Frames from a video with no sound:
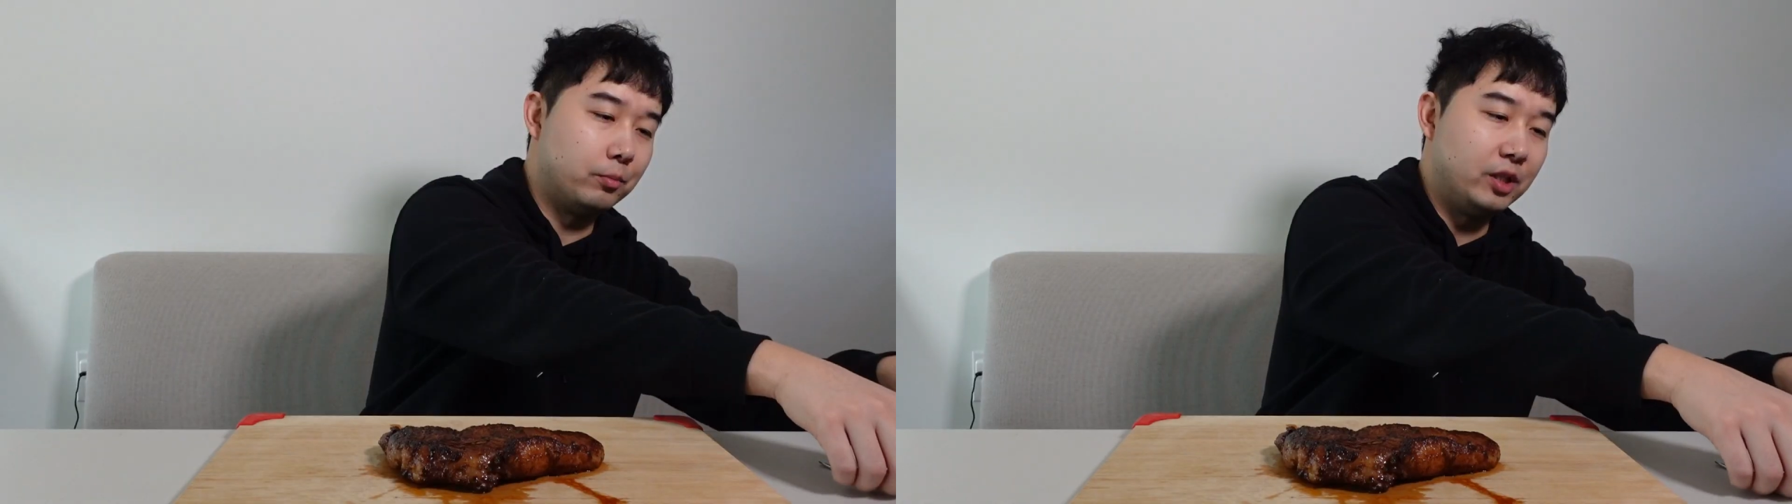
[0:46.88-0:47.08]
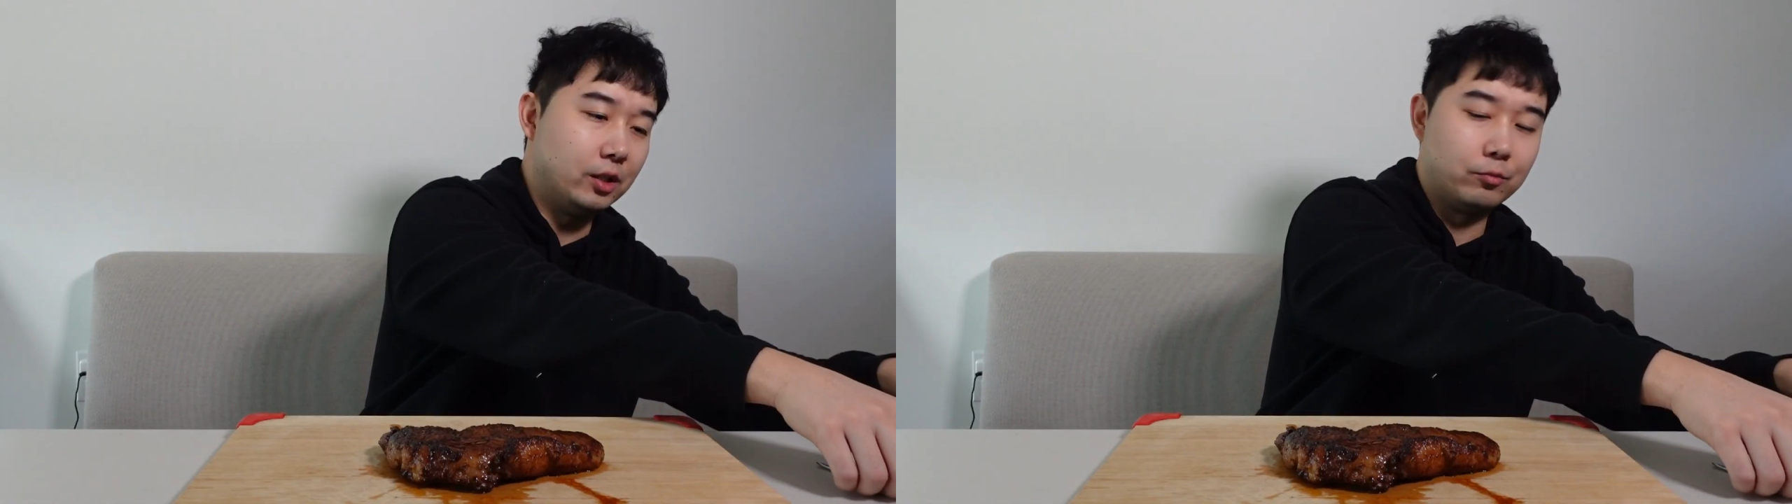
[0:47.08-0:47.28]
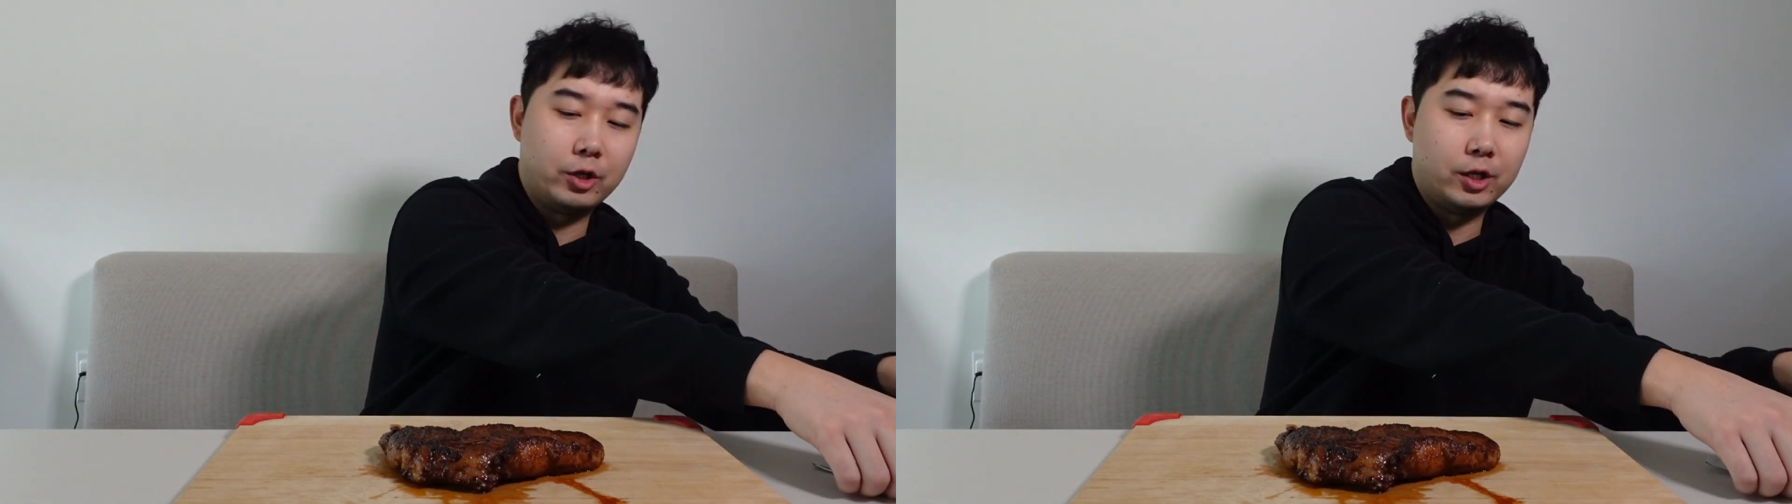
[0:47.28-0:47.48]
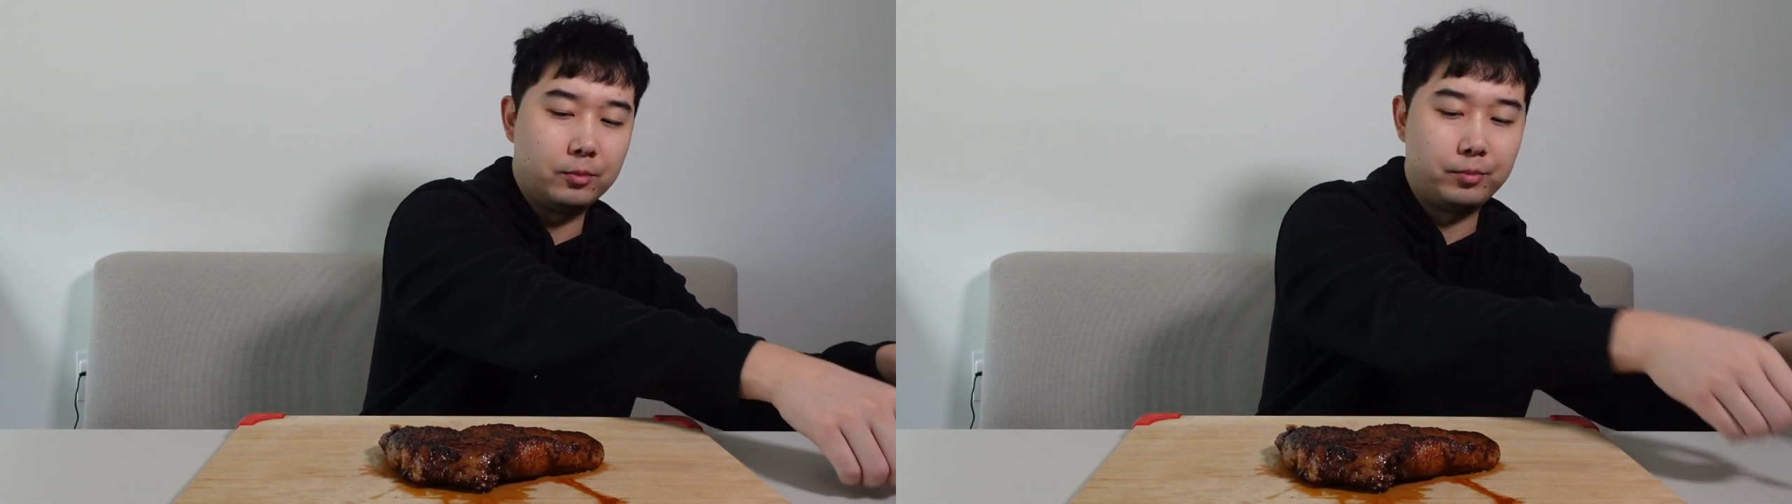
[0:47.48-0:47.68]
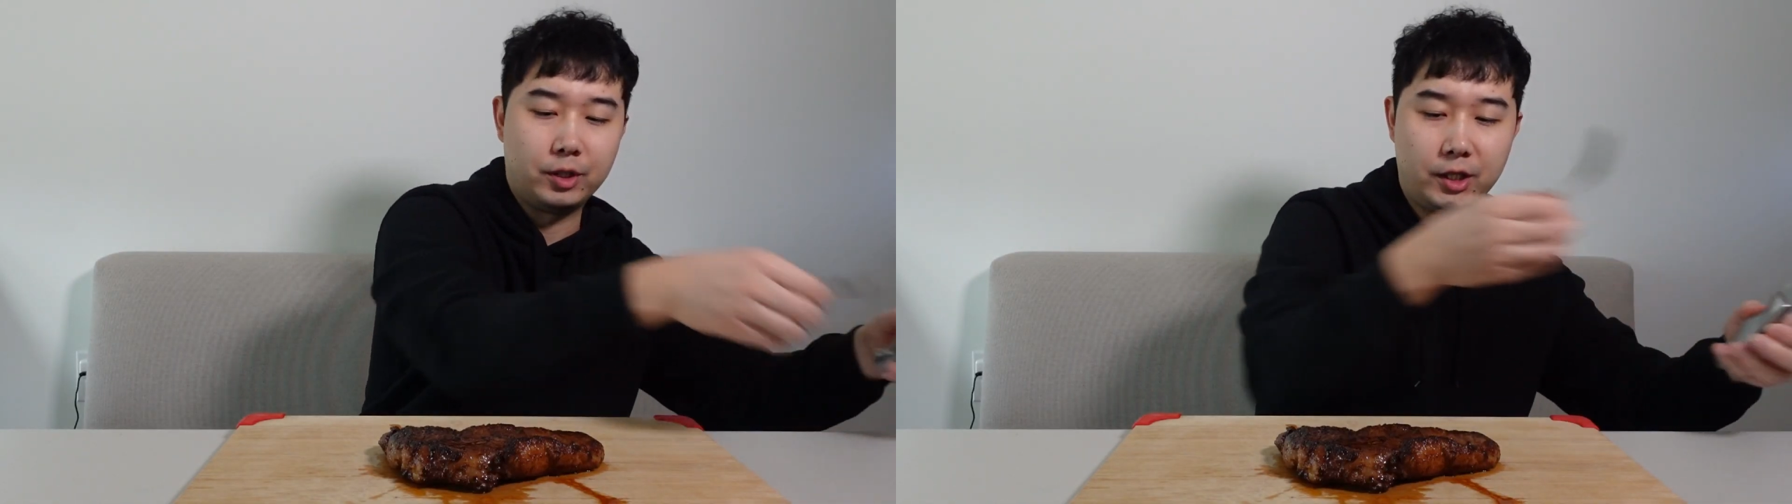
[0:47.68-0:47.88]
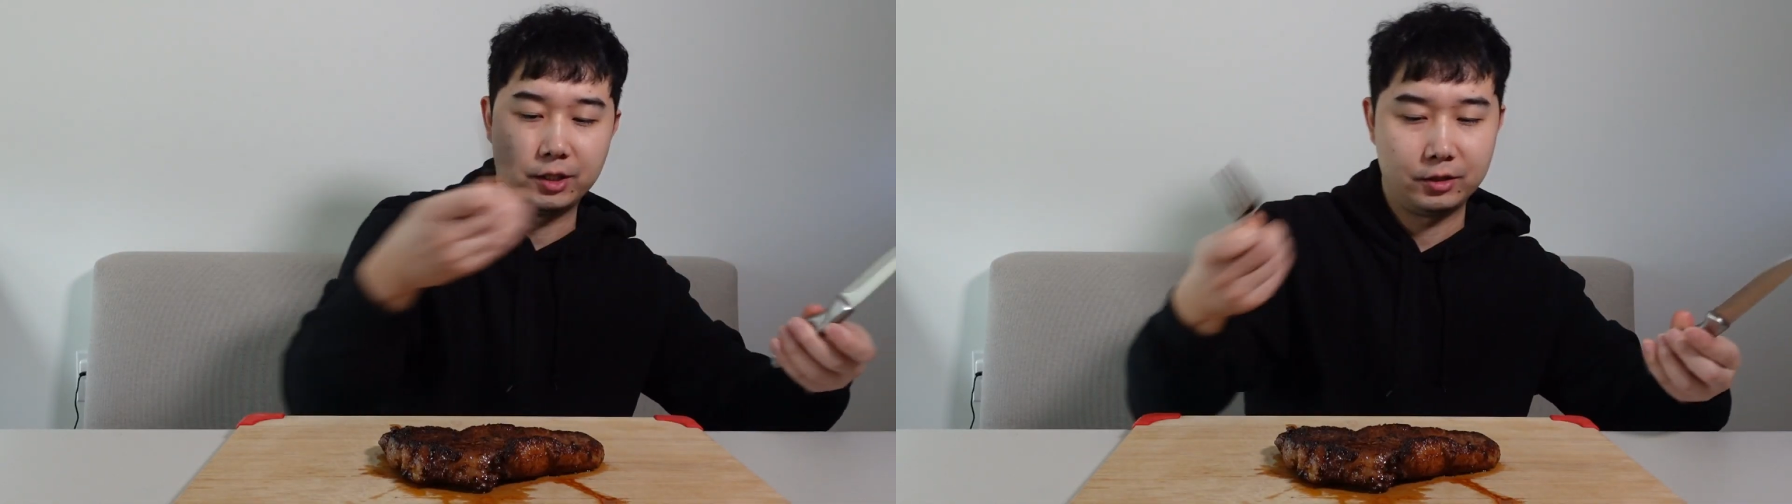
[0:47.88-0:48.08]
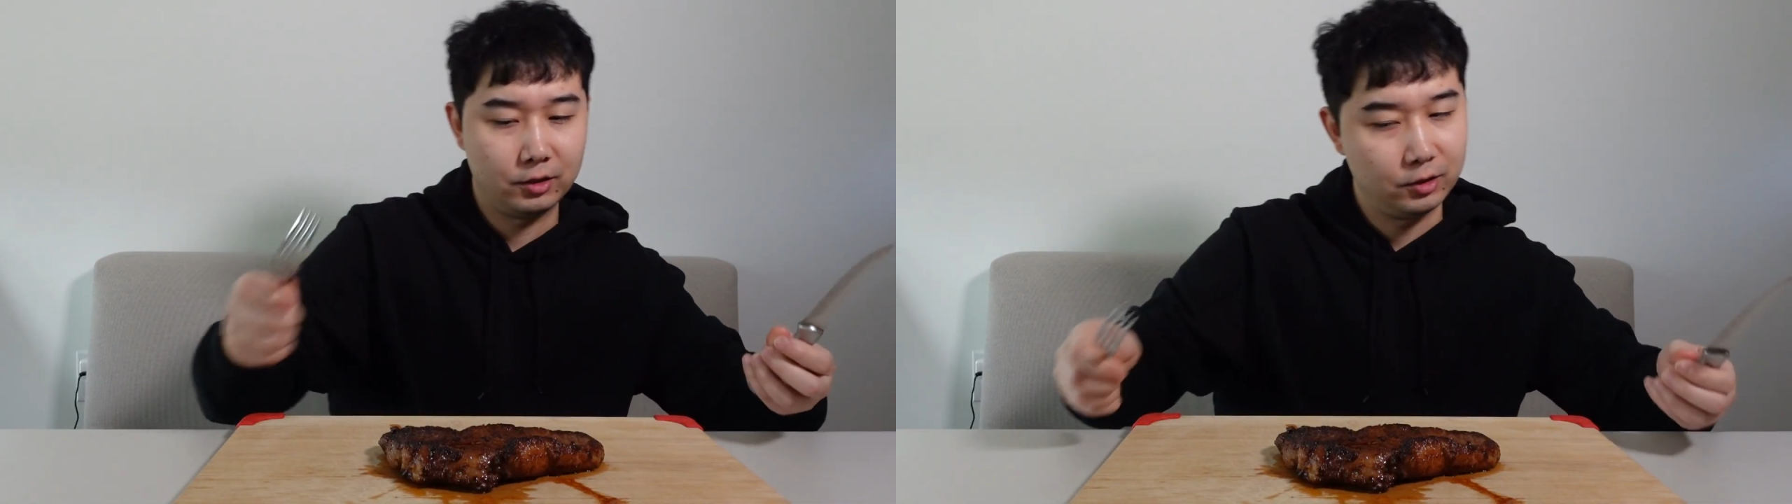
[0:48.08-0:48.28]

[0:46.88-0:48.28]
a medium rare, but